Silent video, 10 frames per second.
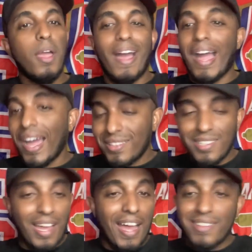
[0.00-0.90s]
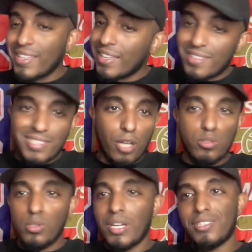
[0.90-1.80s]
I had to I had to get this out
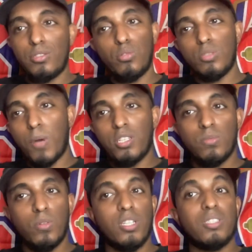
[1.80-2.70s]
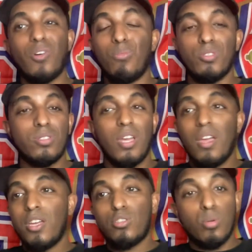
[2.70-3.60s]
to you guys as soon as possible. It's almost
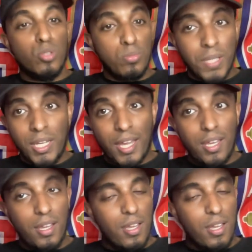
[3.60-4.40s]
it's almost midnight.